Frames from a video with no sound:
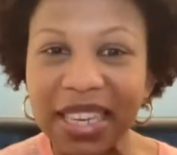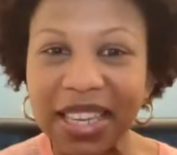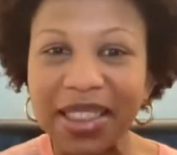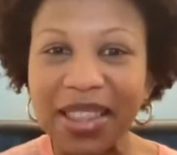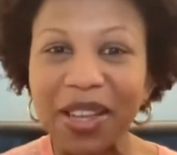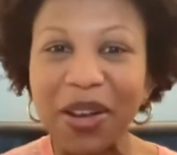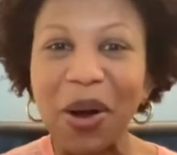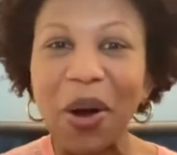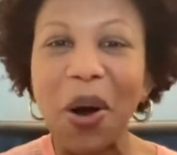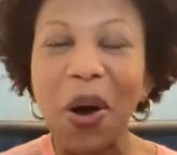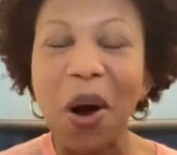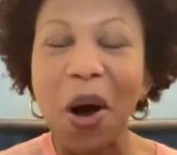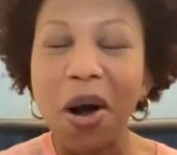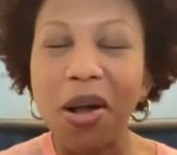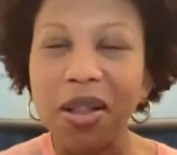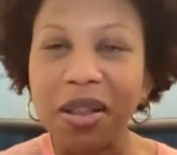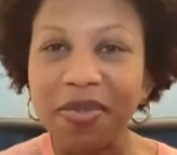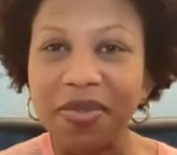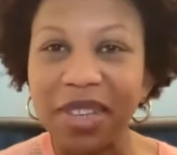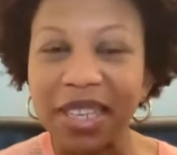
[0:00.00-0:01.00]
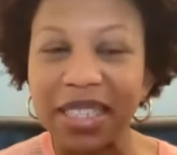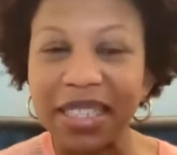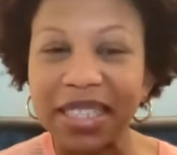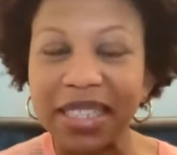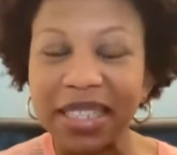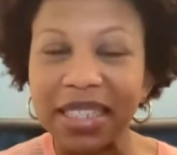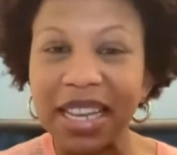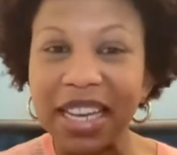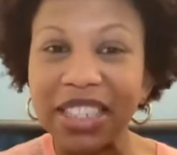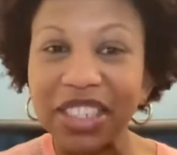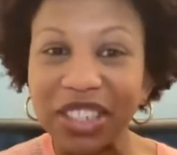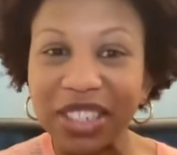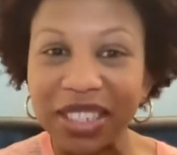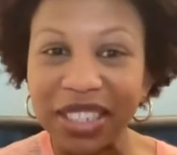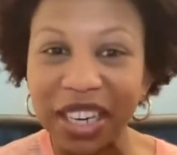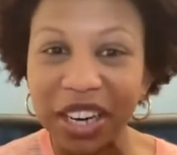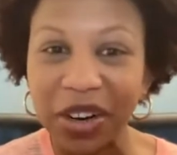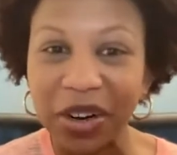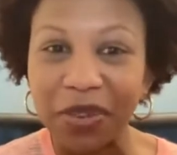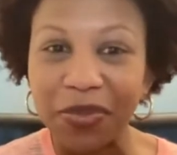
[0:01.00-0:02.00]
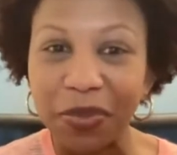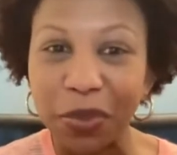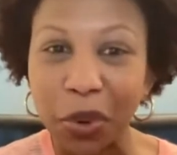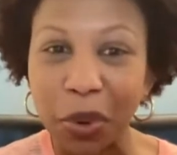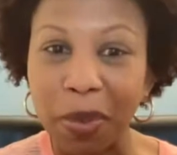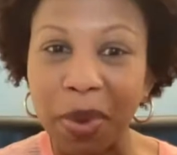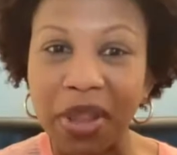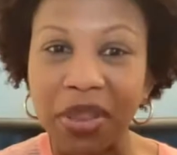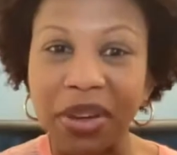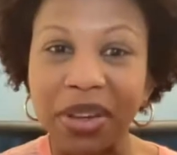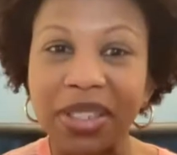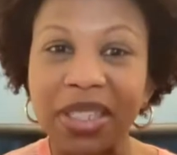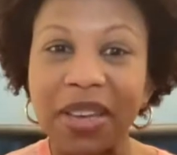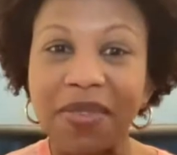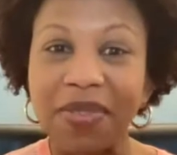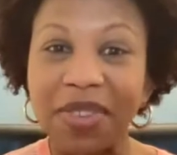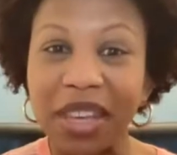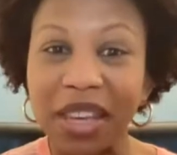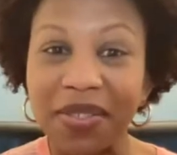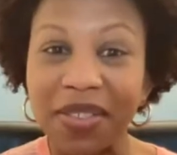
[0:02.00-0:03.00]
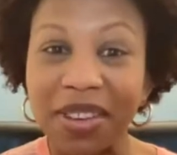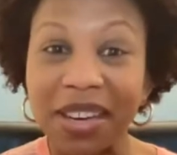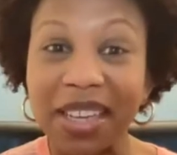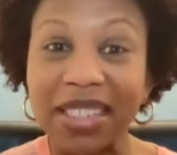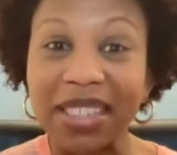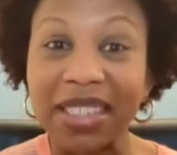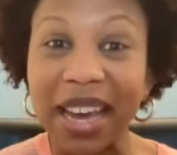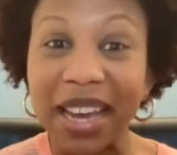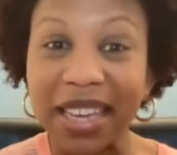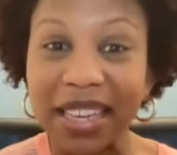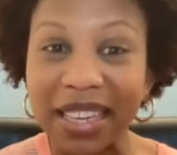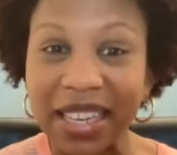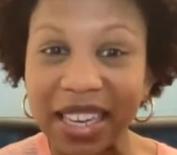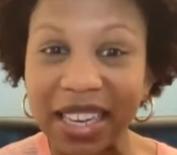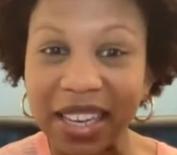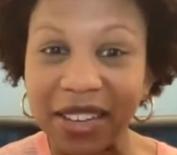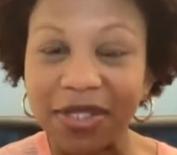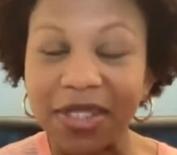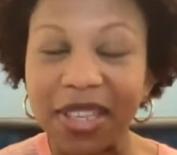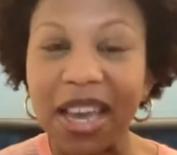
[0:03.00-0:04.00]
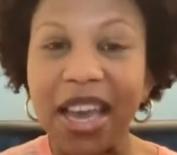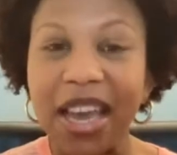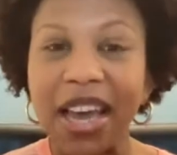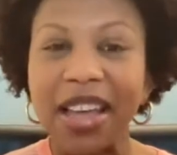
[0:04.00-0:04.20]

I think all of these legendary foremothers have given us that gift.